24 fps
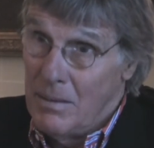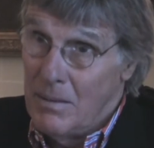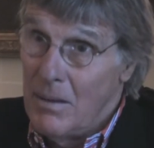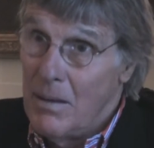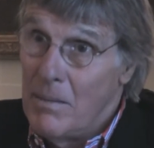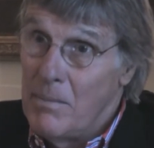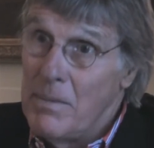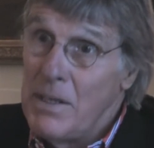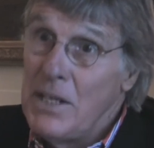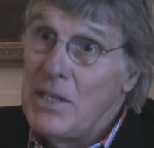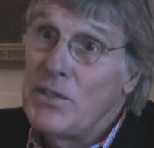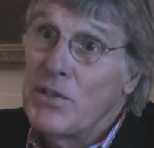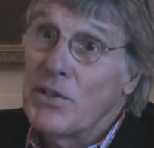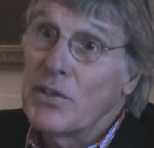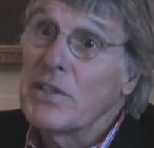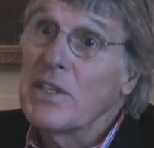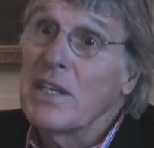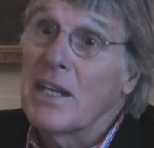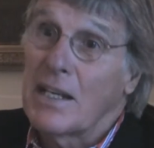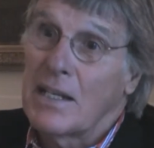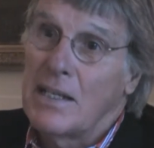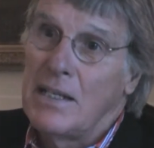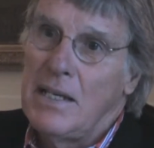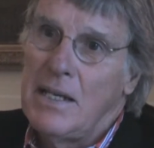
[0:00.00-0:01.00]
major
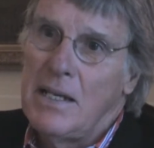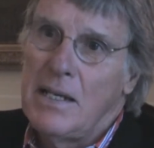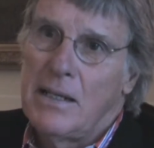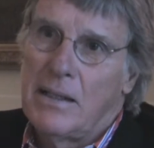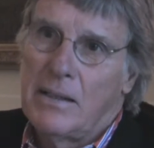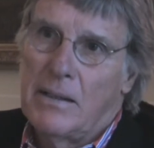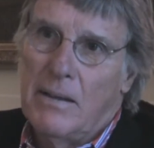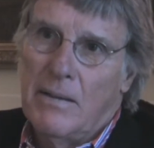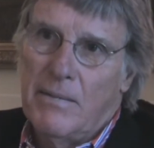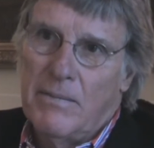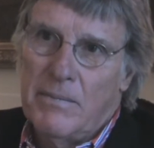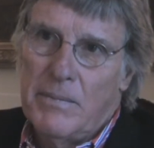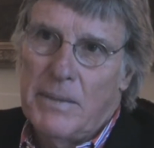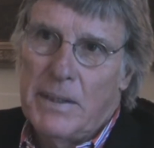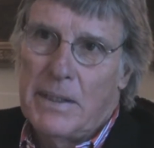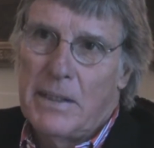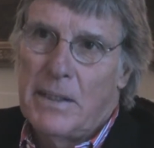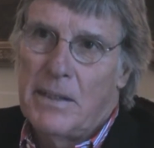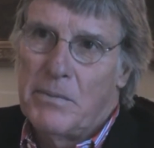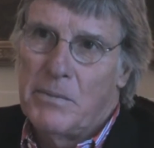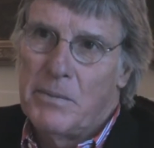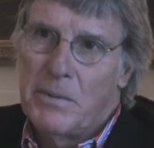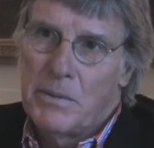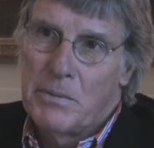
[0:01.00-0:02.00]
technique of government,
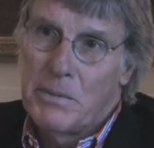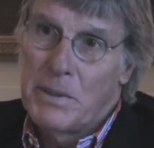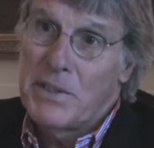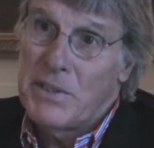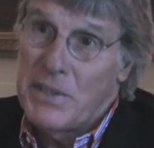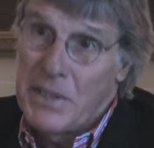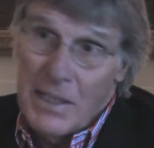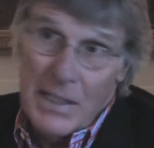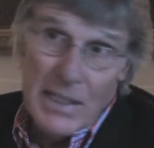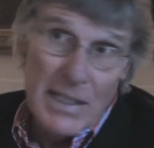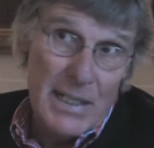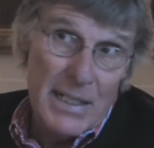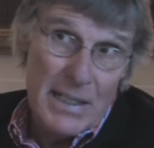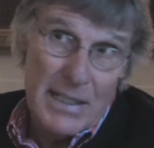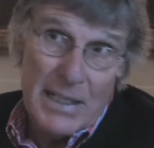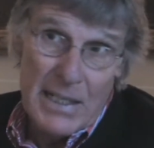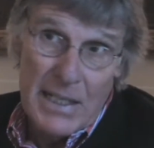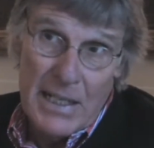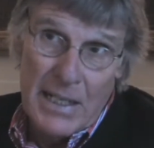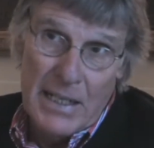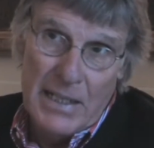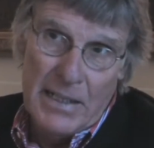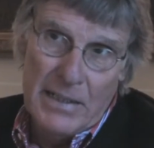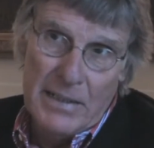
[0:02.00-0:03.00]
and we're seeing that in
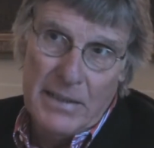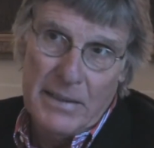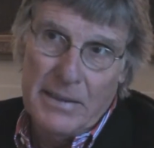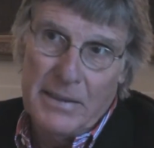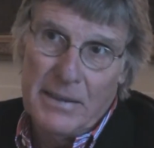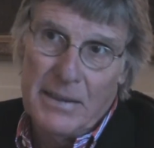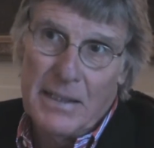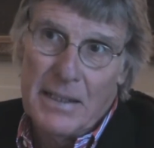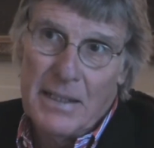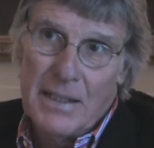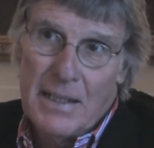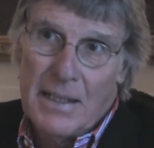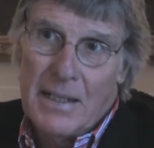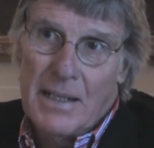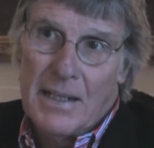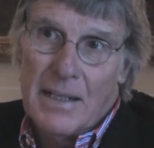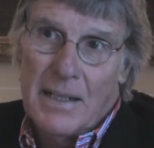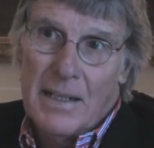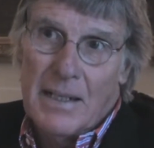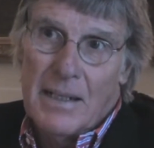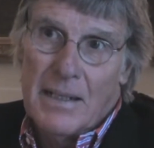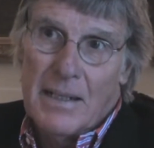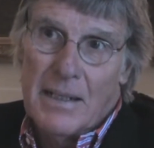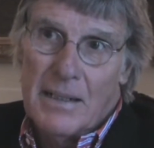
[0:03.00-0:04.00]
Canada.
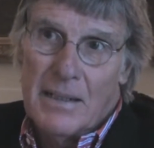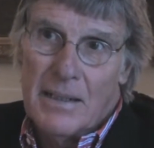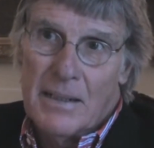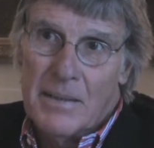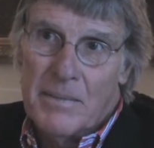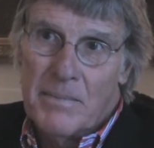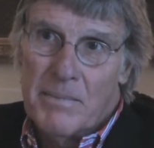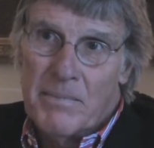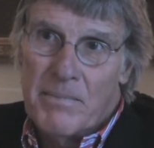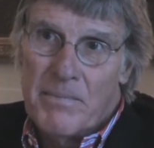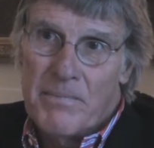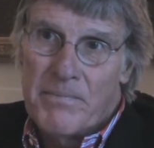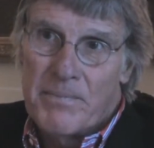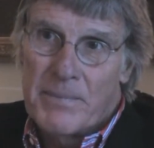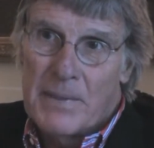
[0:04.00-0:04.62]
You